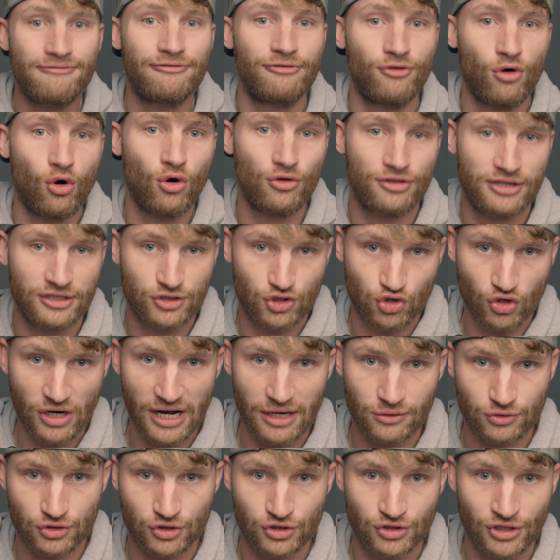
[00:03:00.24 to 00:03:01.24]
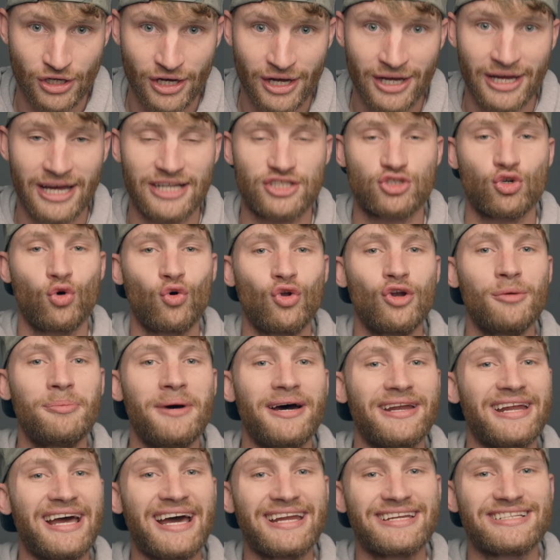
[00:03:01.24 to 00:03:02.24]
for the droughts. It's all
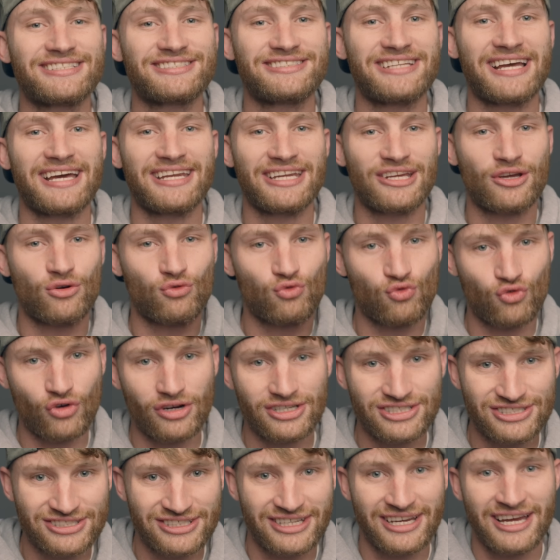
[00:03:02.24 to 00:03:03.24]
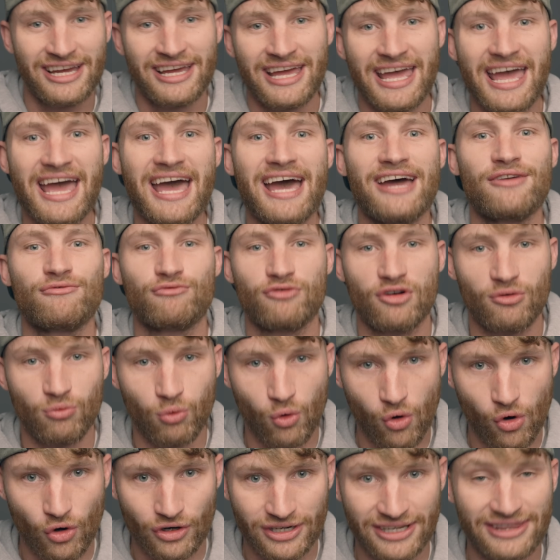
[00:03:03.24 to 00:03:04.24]
about understanding risk and
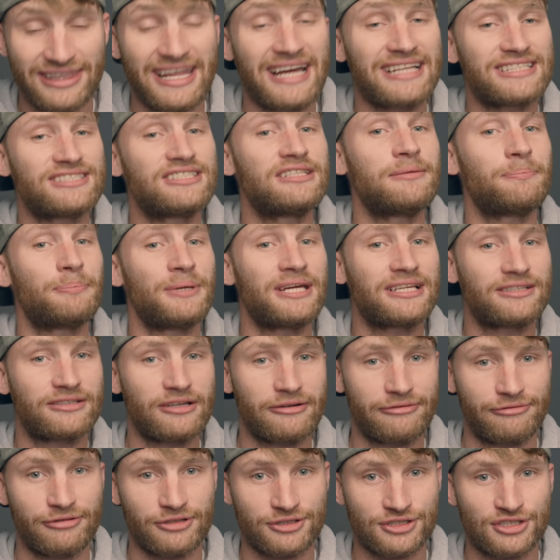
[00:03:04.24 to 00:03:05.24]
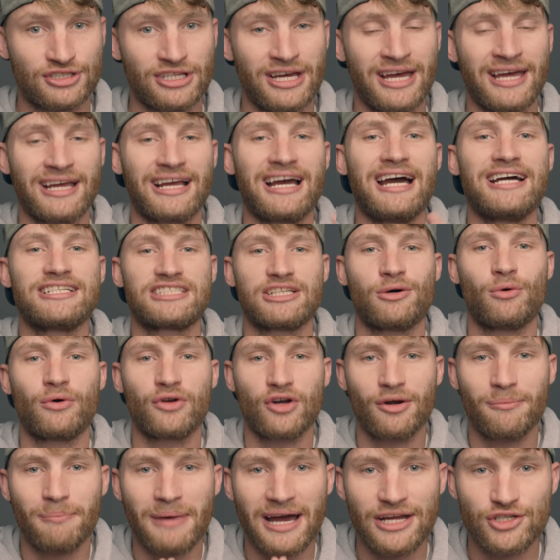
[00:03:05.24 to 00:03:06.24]
reward. And that's the big difference. Guys, I want
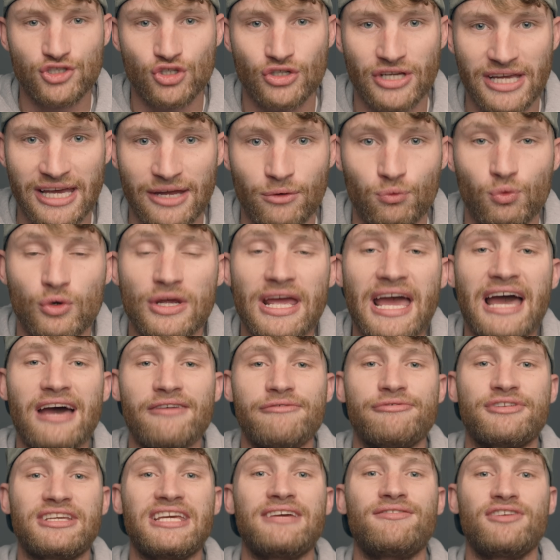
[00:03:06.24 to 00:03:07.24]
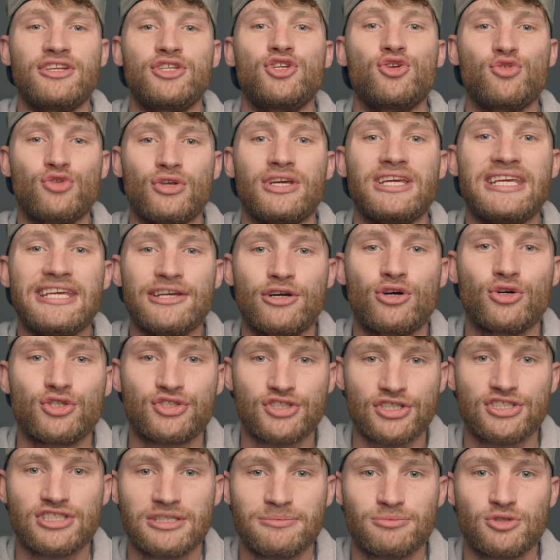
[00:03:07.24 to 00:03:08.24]
to remind you again, we have given you the
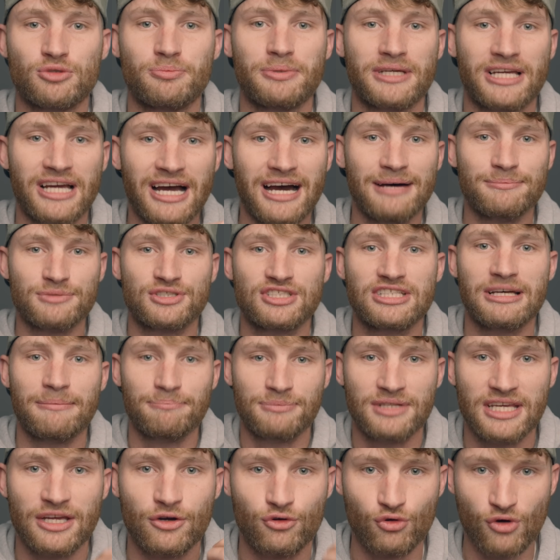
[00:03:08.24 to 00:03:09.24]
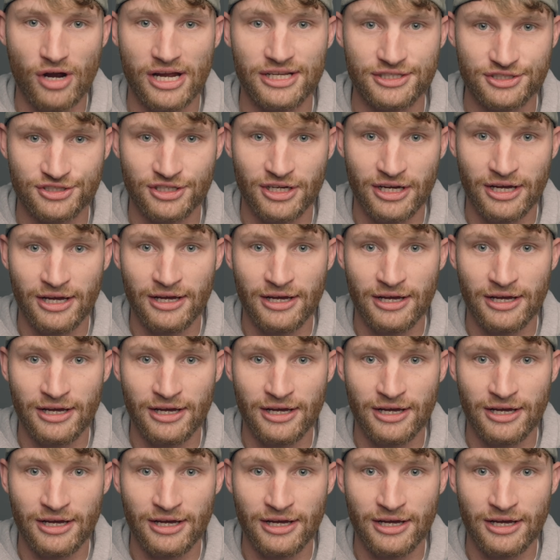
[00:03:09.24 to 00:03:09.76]
ecosystem to become something great.